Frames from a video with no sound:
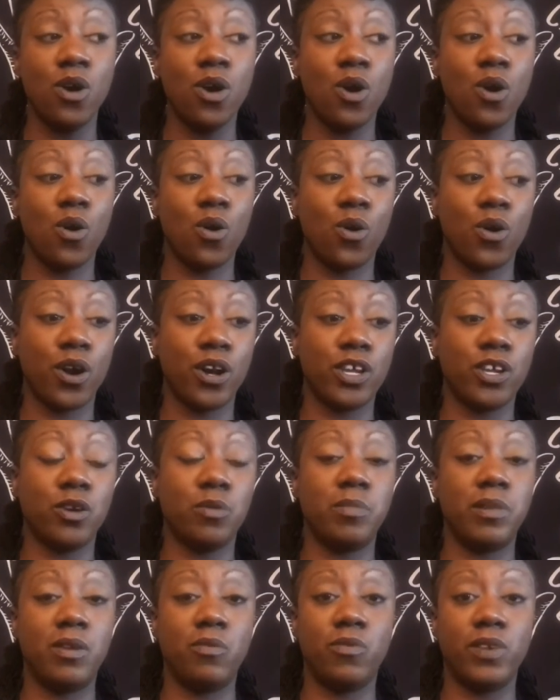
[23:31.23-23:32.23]
or you'll
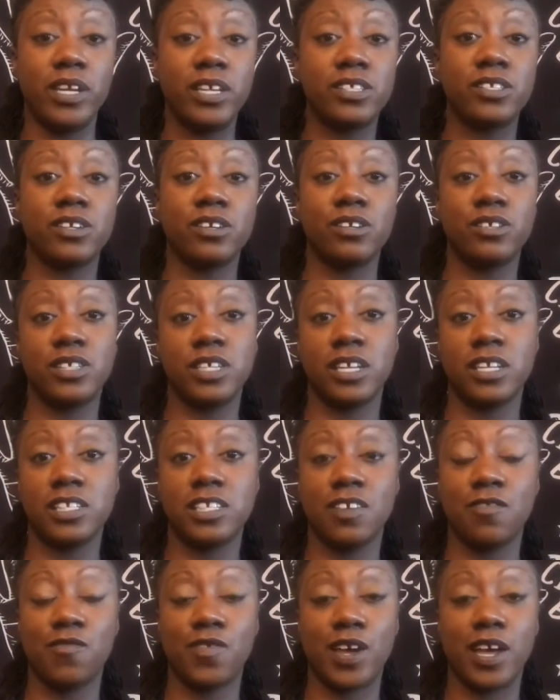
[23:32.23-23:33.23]
be researching to
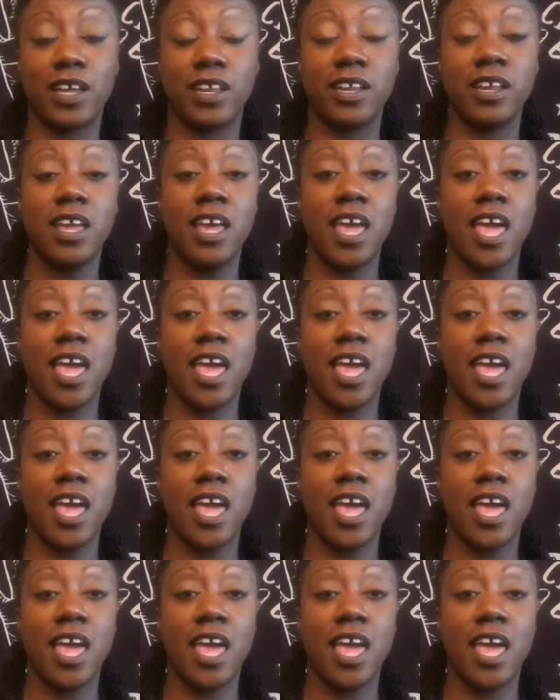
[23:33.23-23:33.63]
find